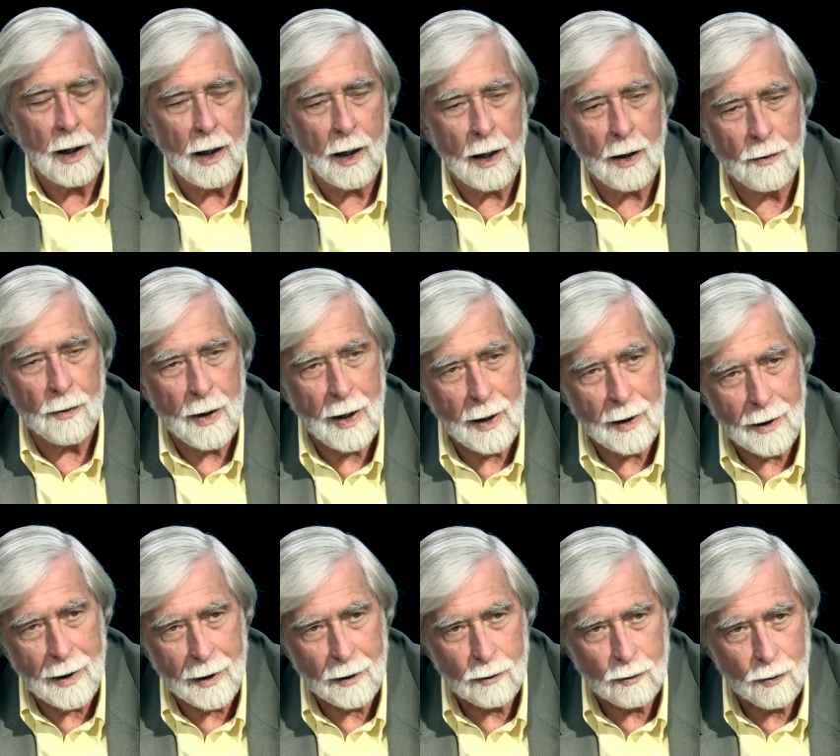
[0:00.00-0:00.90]
And that
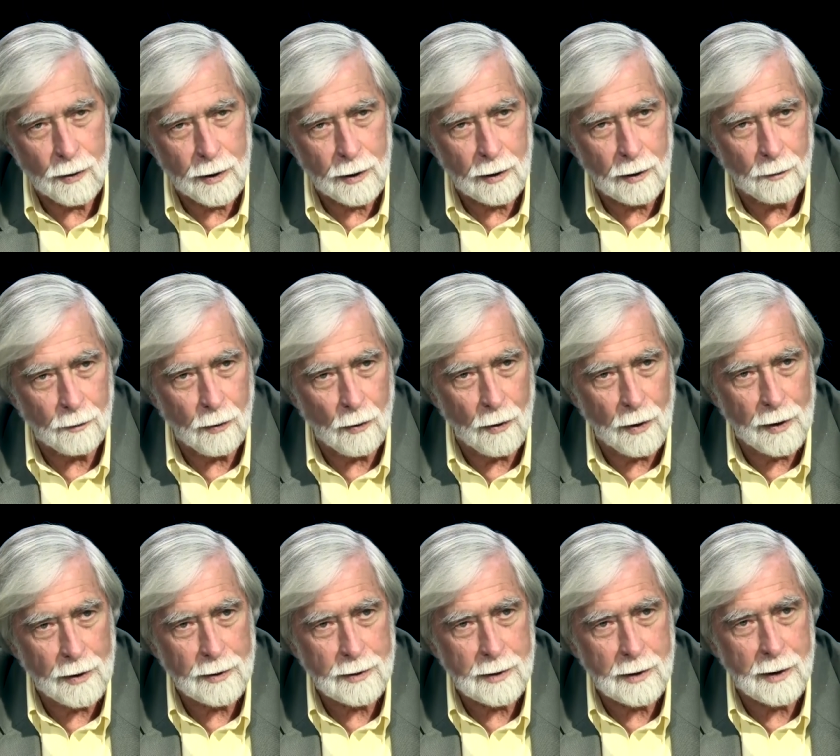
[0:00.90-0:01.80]
at critical
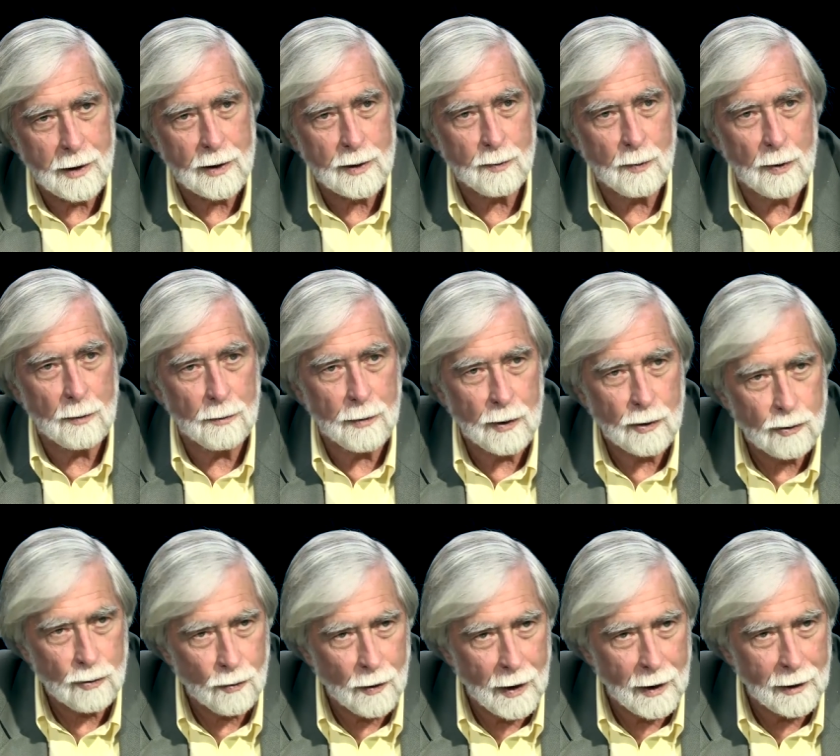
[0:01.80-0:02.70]
points it has been
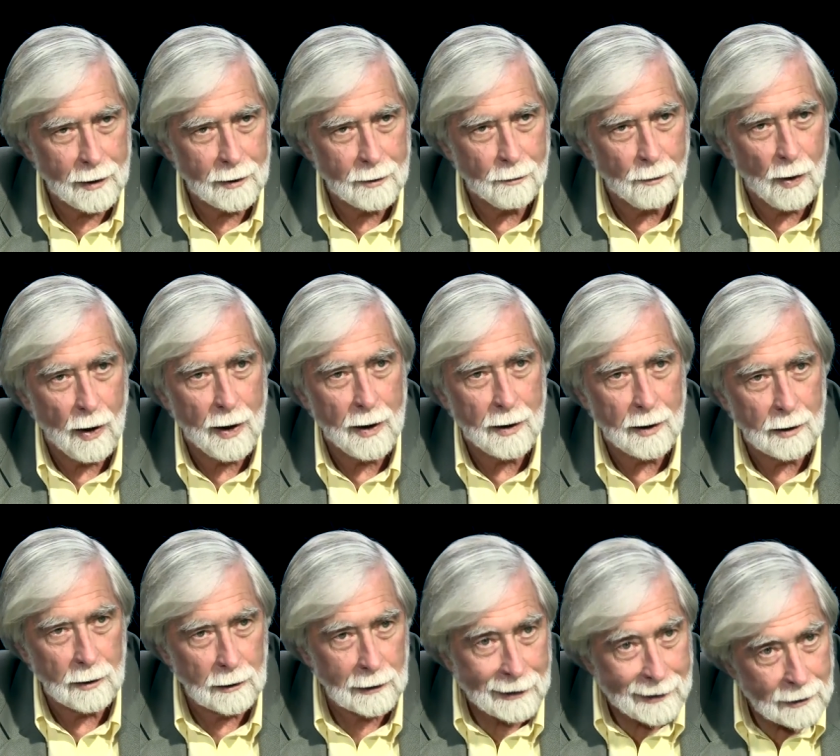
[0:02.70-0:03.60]
betrayed by an
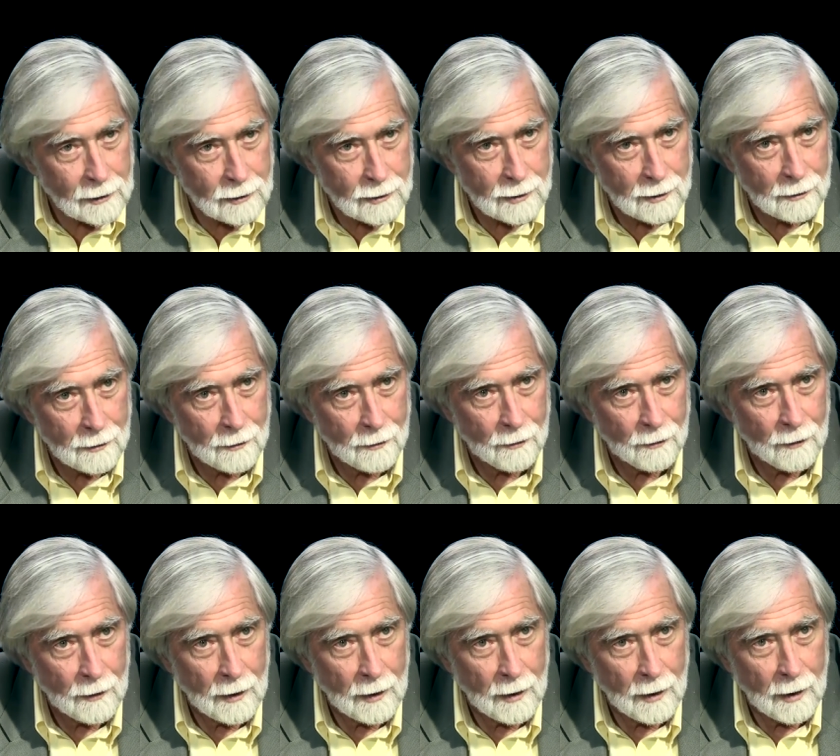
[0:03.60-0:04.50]
elite
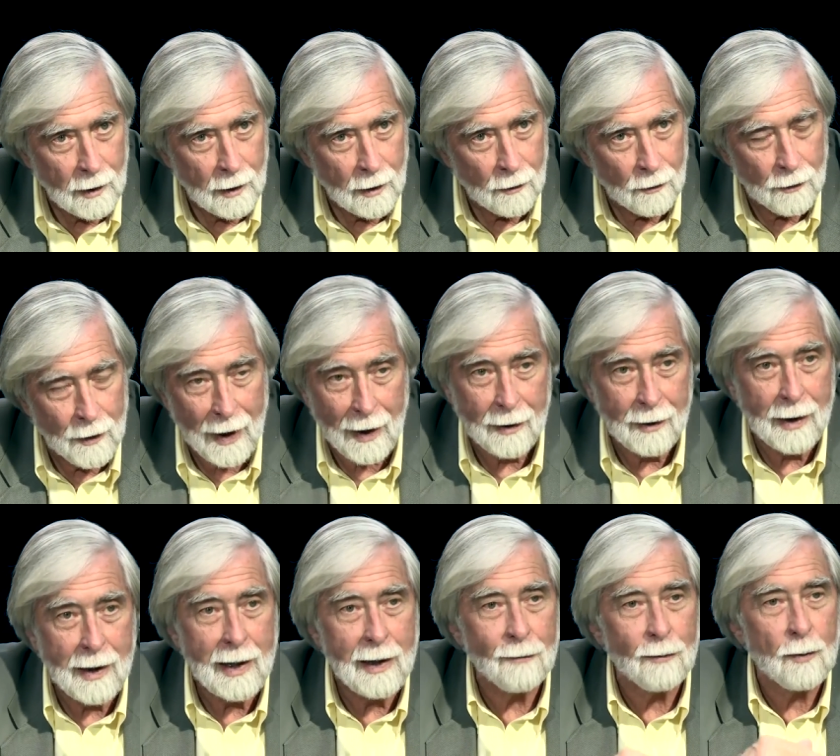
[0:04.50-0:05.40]
that
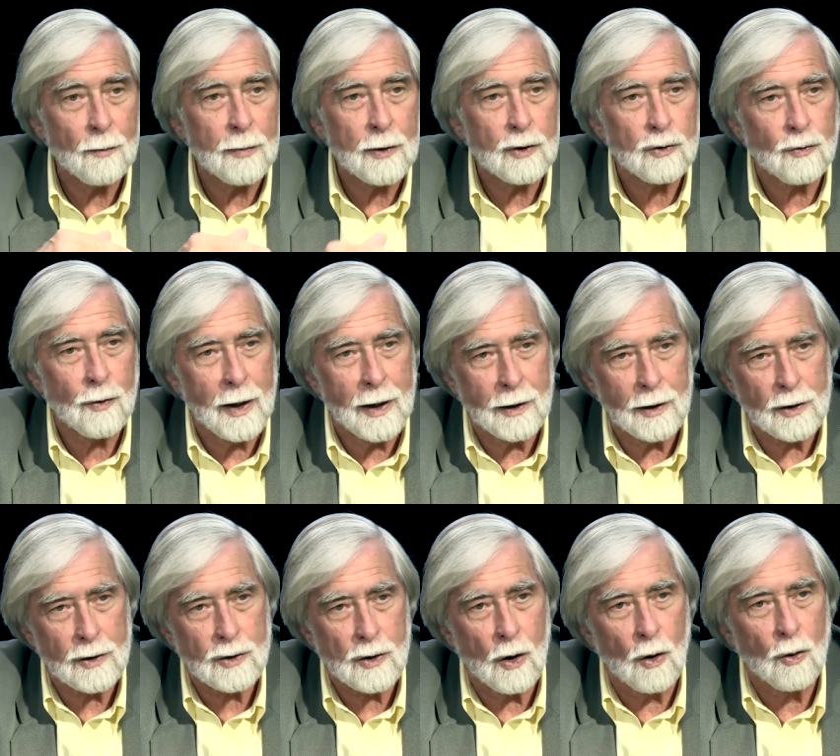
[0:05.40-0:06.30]
even betrayed
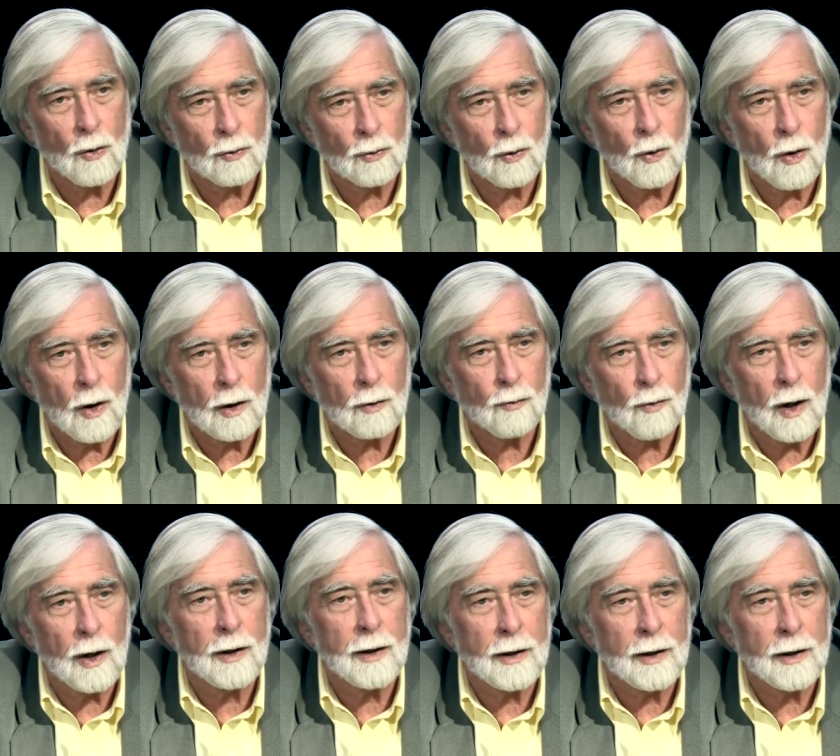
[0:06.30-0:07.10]
its own long run